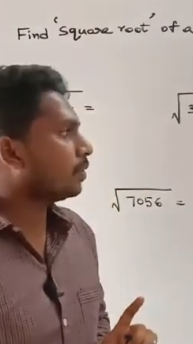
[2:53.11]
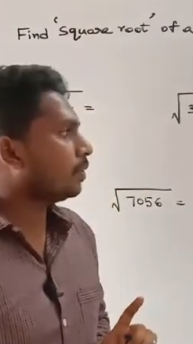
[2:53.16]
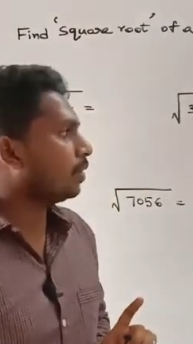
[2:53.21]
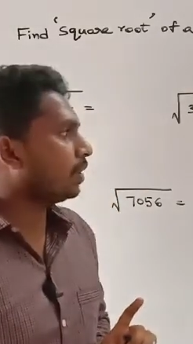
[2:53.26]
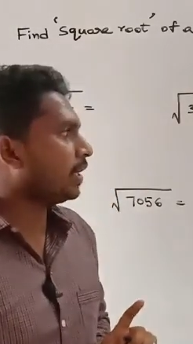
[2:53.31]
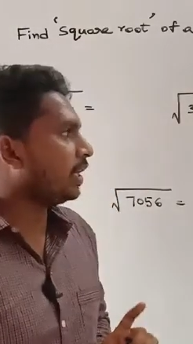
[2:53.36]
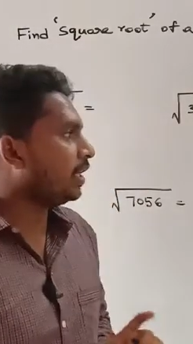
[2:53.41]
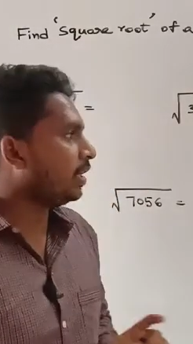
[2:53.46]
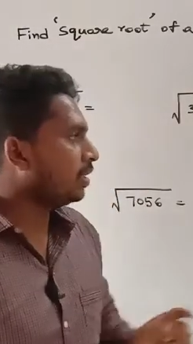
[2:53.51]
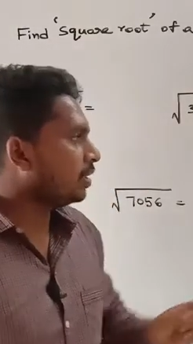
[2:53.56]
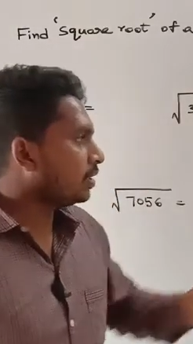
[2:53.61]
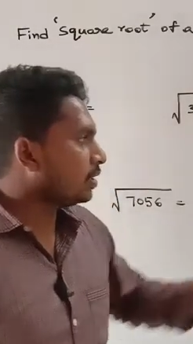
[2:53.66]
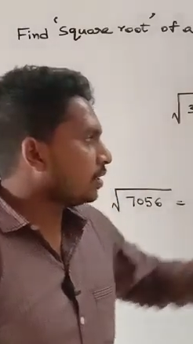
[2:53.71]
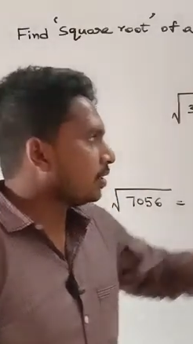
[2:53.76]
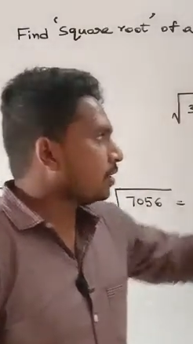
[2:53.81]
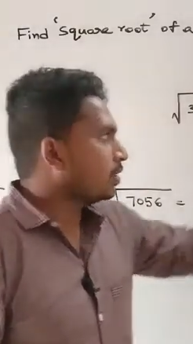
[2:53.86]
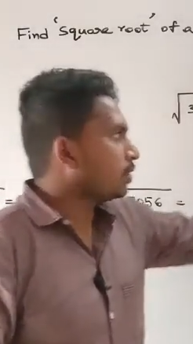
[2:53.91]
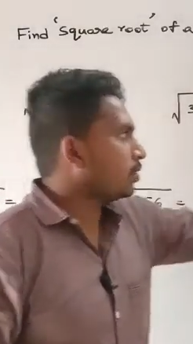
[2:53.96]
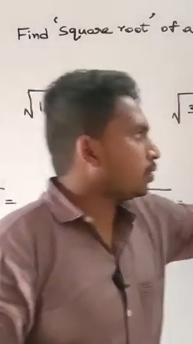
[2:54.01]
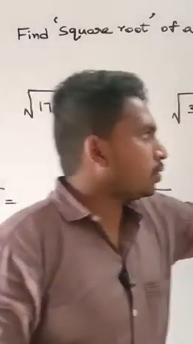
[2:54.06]
Okay,
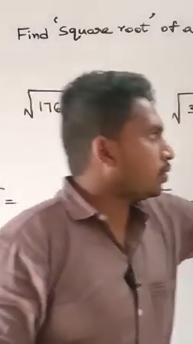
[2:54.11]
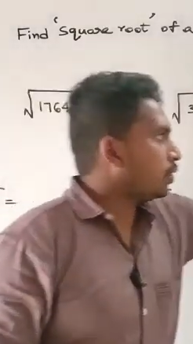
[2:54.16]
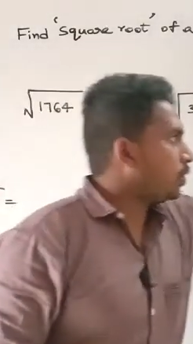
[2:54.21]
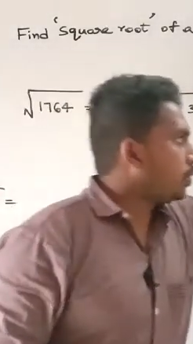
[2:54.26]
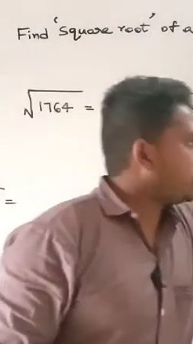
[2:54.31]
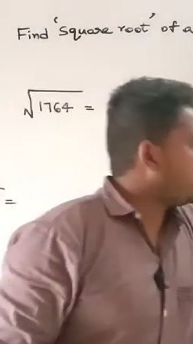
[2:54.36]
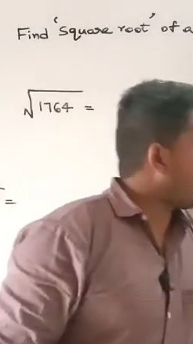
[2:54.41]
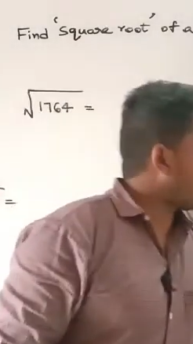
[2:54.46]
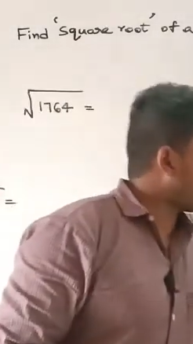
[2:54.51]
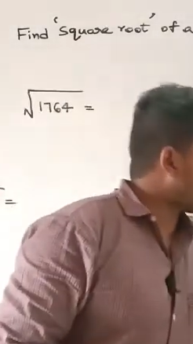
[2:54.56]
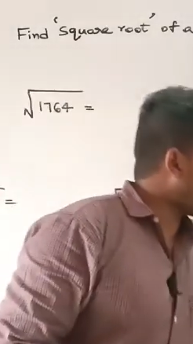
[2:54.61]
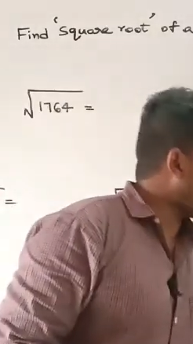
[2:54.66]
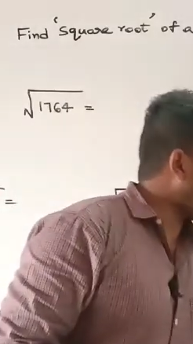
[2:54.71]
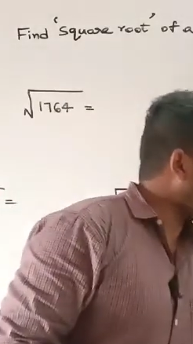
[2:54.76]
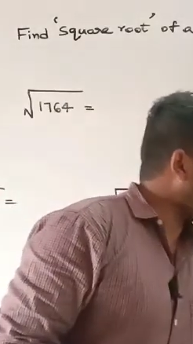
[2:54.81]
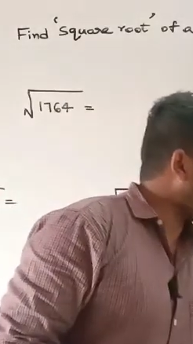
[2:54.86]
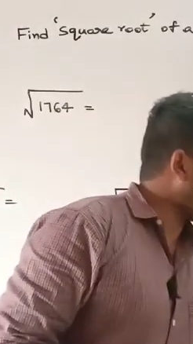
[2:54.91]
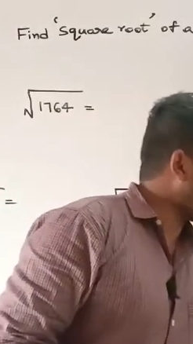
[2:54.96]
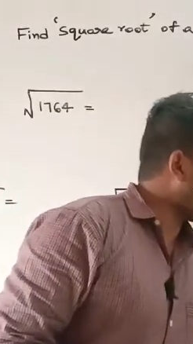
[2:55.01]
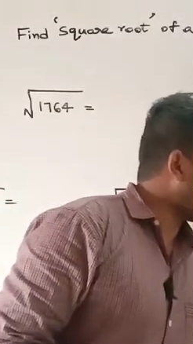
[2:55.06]
so you just
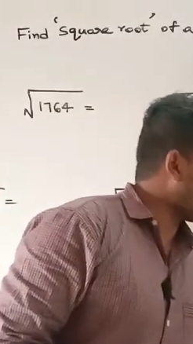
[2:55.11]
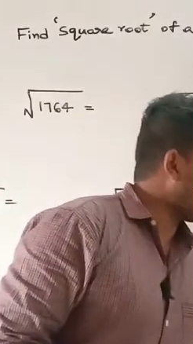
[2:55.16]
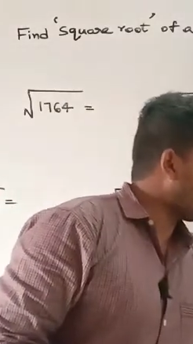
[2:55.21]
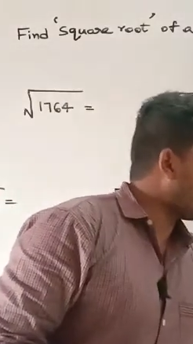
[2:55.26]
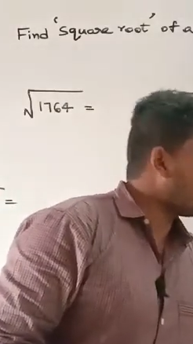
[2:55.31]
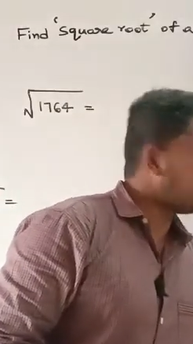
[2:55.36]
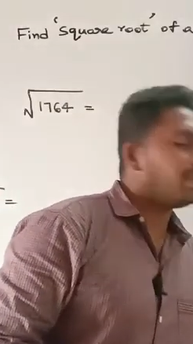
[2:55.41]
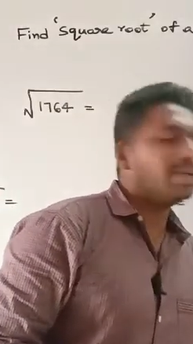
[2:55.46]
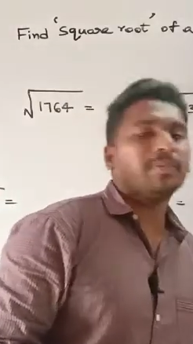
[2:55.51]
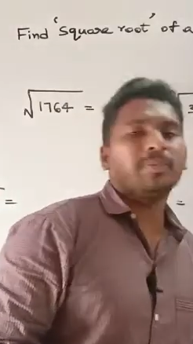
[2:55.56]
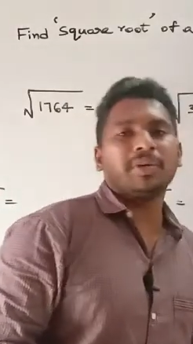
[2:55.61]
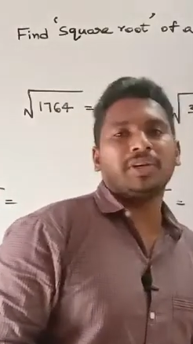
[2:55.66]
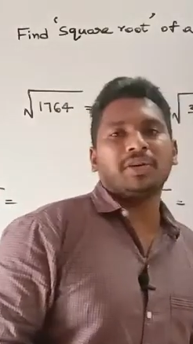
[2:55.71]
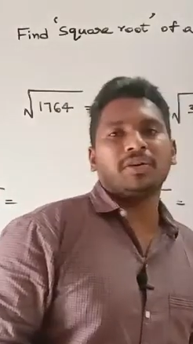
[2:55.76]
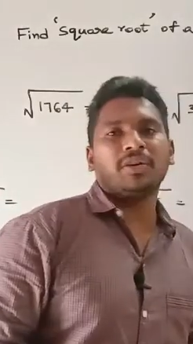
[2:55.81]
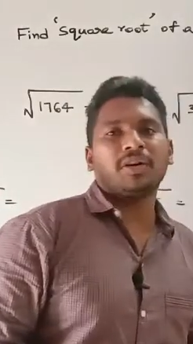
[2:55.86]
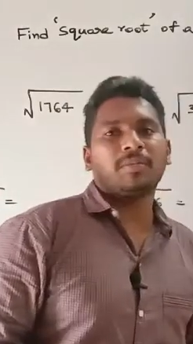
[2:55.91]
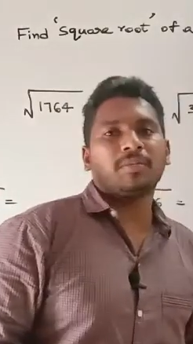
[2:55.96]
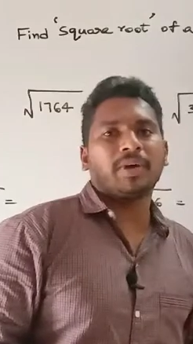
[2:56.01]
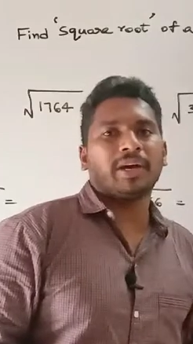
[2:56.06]
have to keep them in
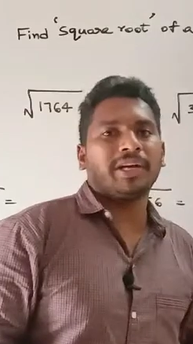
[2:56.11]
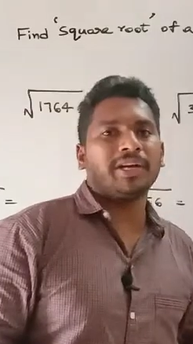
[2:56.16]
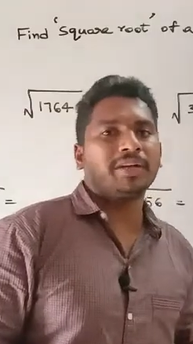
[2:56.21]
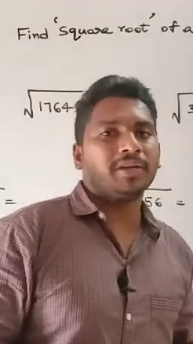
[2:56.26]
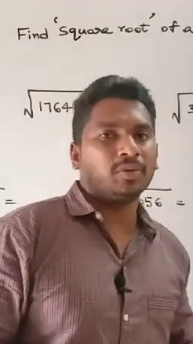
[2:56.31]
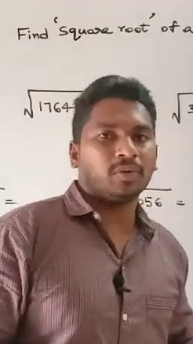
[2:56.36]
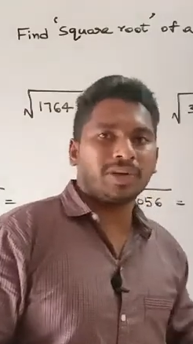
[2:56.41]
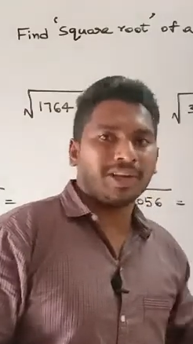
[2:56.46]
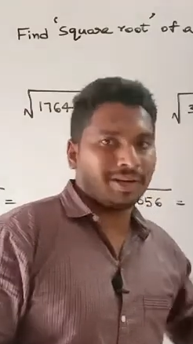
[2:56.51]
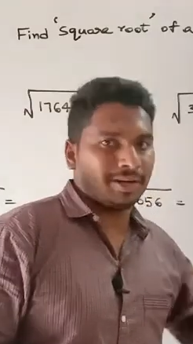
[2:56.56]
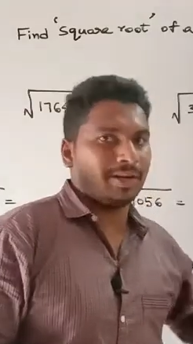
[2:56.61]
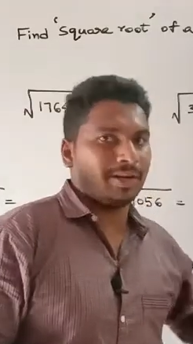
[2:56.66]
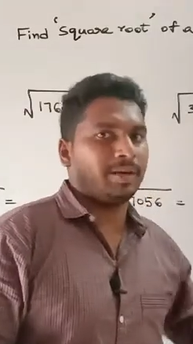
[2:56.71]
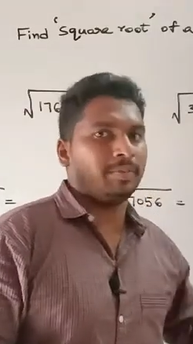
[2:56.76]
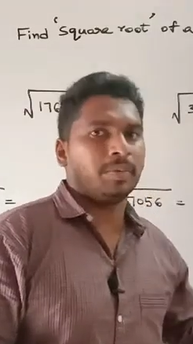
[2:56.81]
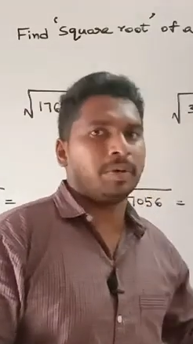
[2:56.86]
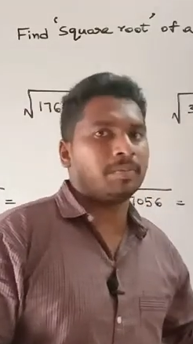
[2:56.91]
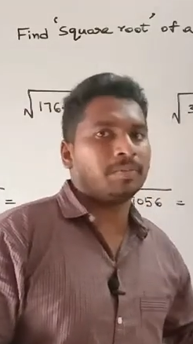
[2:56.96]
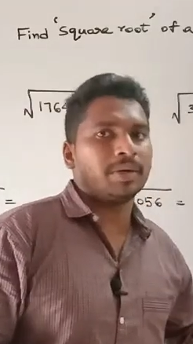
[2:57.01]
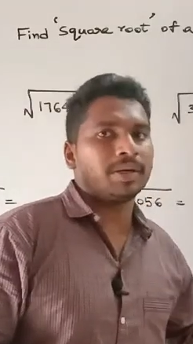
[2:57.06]
your mind. You can
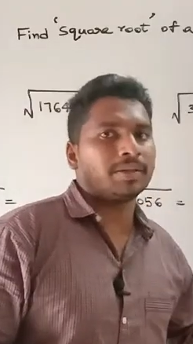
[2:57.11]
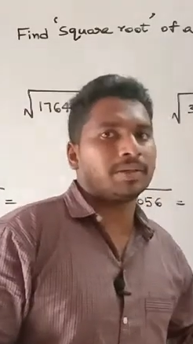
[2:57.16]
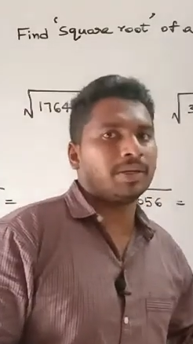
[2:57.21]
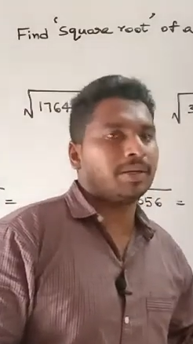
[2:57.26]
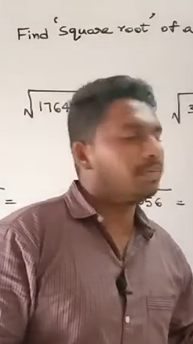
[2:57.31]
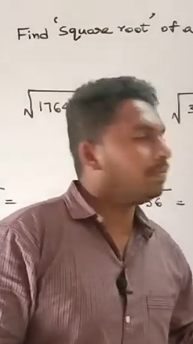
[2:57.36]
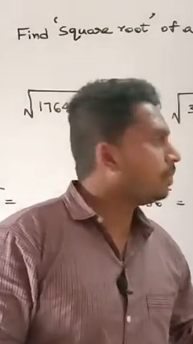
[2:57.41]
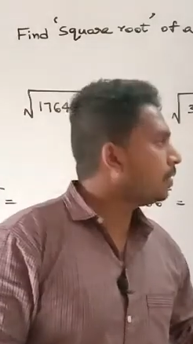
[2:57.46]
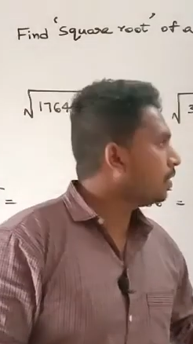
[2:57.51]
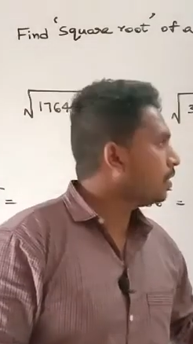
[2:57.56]
remember them,